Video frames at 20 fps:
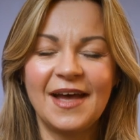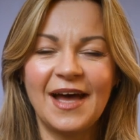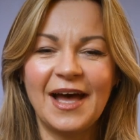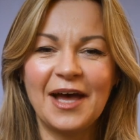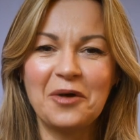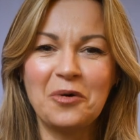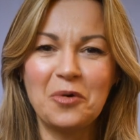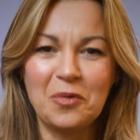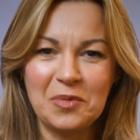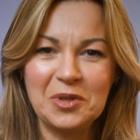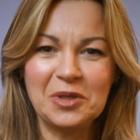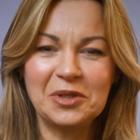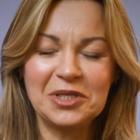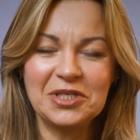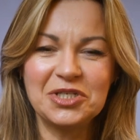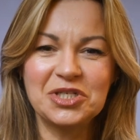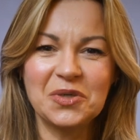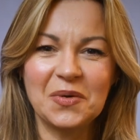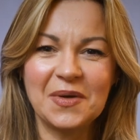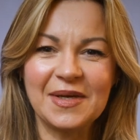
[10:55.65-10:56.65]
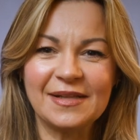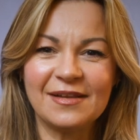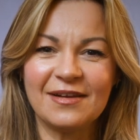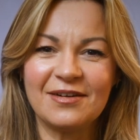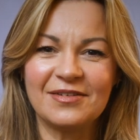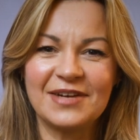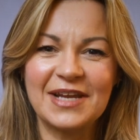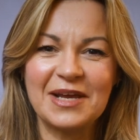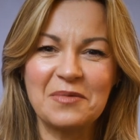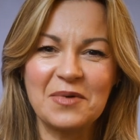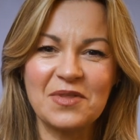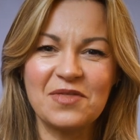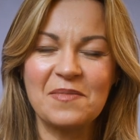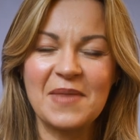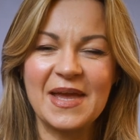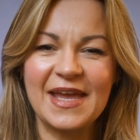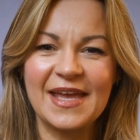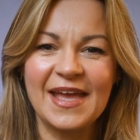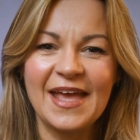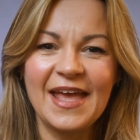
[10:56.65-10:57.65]
I hope you'll enjoy learning with
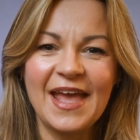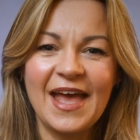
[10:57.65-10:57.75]
me.